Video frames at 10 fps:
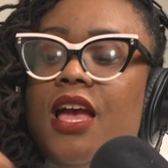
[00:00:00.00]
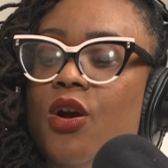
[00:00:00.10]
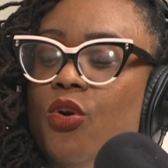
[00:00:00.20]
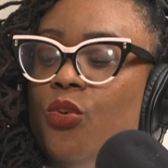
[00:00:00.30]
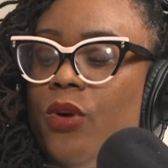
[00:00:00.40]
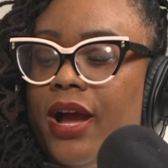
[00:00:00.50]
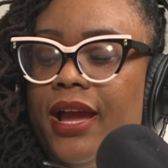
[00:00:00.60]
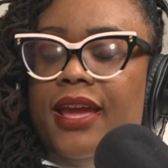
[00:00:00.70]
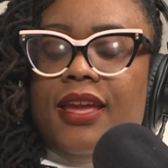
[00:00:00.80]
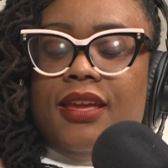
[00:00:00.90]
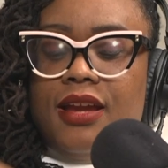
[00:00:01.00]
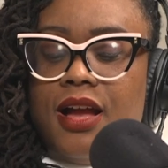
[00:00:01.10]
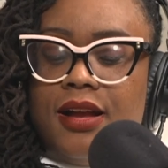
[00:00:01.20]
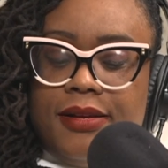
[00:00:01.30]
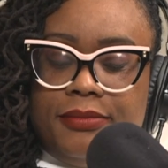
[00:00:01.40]
Why?
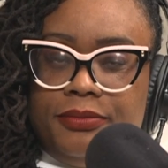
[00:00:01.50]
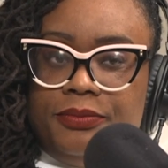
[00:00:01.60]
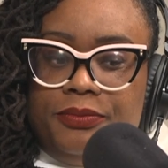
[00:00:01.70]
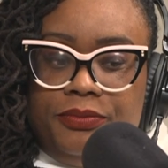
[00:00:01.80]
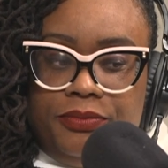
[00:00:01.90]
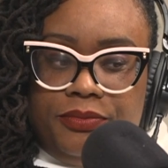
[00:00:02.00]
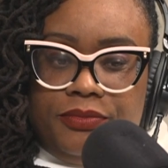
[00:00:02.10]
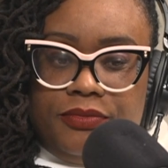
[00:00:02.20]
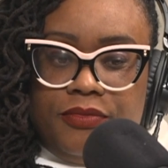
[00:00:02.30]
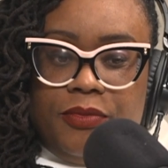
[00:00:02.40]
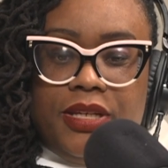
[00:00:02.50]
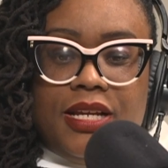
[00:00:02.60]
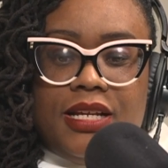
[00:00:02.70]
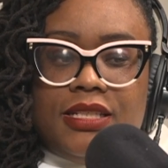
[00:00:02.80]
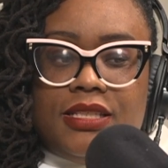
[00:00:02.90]

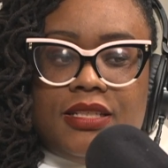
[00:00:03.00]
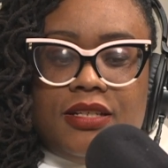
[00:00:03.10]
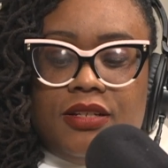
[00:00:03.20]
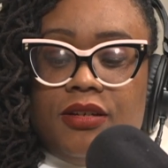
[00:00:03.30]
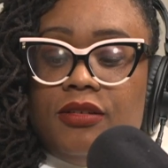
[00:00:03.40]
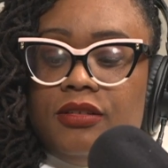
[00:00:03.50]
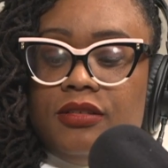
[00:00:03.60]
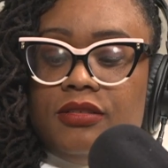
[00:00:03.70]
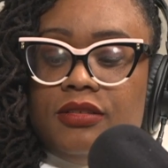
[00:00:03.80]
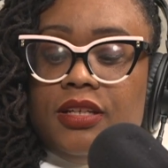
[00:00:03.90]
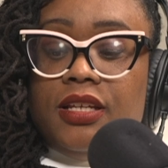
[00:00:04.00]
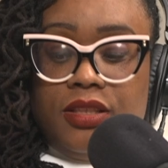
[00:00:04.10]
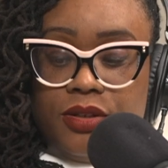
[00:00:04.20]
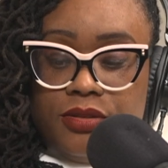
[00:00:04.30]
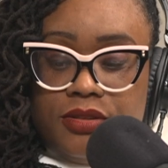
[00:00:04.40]
Because
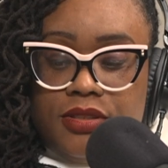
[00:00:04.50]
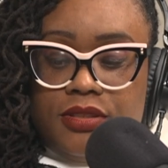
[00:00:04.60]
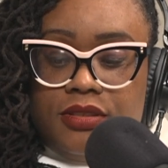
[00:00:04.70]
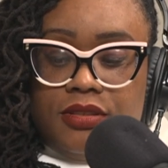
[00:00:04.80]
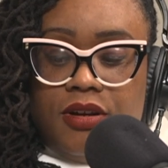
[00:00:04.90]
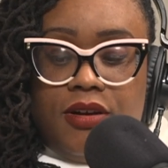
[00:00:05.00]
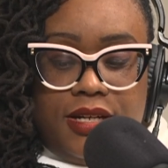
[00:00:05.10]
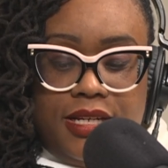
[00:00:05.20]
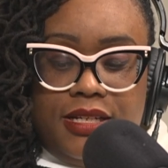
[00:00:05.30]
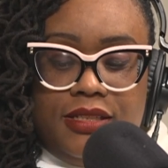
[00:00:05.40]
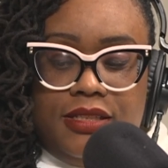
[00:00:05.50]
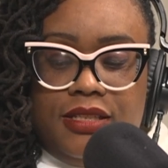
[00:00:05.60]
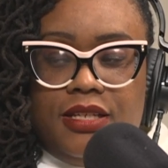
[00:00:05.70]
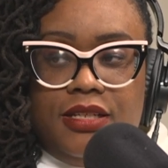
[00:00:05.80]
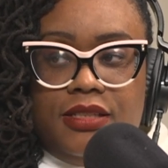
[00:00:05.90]
Ethos audience
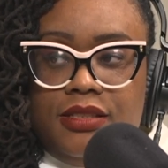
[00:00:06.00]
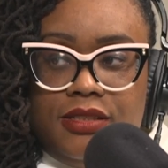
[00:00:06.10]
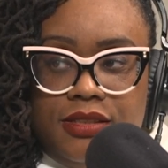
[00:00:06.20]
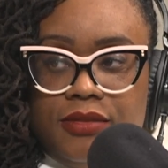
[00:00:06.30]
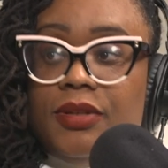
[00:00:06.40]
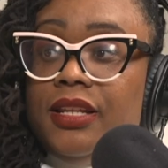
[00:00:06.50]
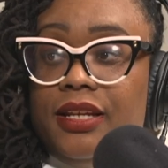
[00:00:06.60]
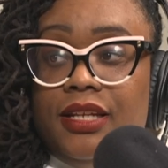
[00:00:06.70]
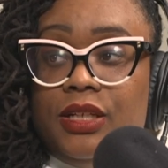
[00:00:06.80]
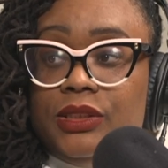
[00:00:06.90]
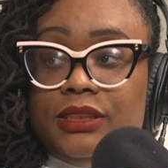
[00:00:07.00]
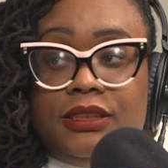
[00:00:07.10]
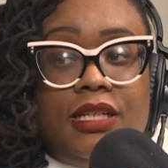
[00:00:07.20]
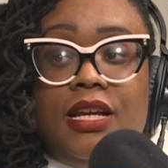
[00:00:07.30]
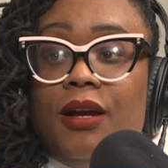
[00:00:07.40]
is
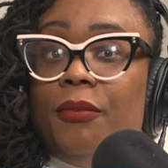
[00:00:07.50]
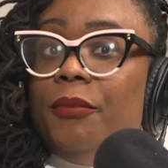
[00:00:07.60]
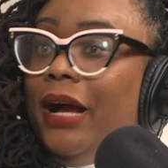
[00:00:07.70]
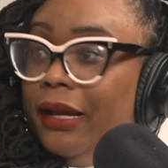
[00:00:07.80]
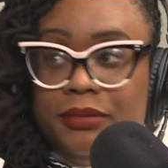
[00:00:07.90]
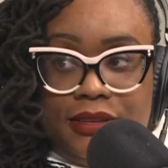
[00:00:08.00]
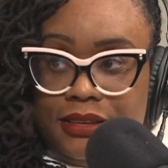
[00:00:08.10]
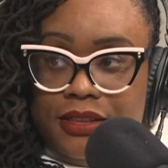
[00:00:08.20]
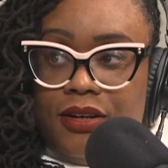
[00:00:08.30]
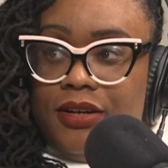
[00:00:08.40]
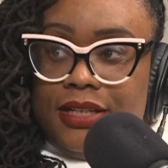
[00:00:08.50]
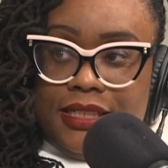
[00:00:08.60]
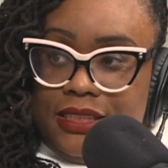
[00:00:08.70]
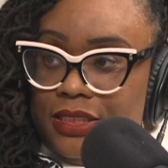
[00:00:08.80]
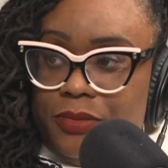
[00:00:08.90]
millennials. Bible Tea
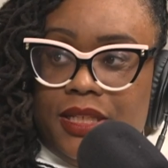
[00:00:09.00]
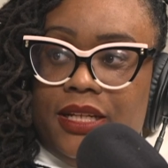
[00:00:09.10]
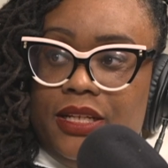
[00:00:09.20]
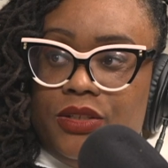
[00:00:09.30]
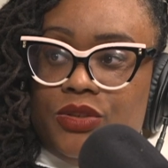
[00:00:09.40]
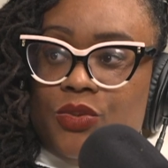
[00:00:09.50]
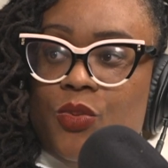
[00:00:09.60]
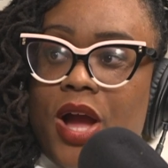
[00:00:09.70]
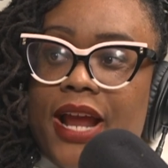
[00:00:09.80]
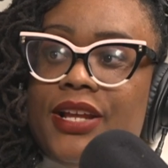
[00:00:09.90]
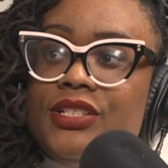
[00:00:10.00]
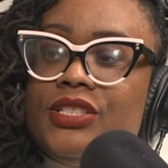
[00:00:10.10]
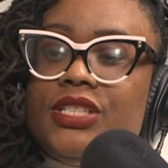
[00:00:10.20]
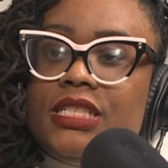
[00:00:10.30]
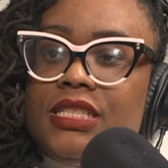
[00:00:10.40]
audience is millennials. Yeah. Why is
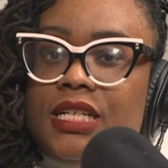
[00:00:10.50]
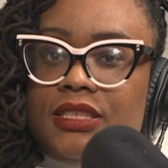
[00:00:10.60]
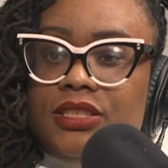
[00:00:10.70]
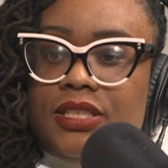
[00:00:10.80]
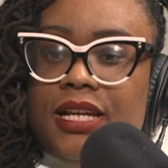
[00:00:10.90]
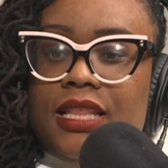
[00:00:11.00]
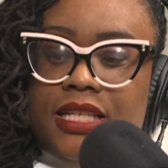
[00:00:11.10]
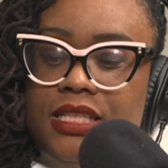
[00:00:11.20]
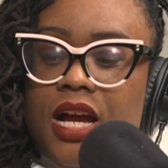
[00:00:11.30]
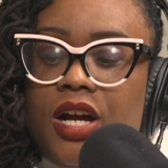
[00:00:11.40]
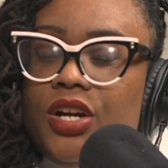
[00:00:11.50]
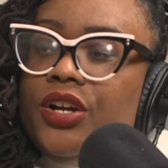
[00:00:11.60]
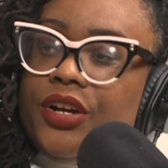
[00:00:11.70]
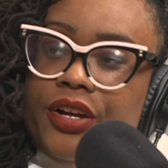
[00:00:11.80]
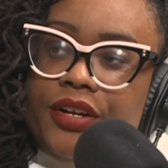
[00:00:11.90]
there such like this
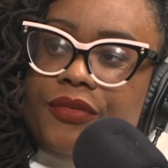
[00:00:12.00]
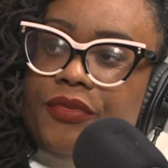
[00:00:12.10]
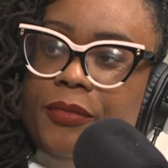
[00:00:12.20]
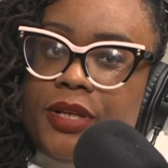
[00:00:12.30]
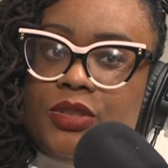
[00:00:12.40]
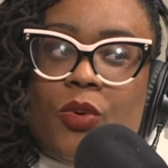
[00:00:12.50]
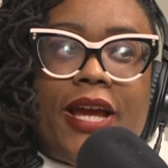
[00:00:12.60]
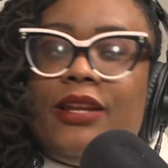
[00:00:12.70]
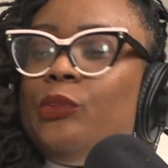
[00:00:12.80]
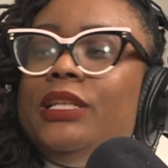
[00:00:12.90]
hunger from us? Why did we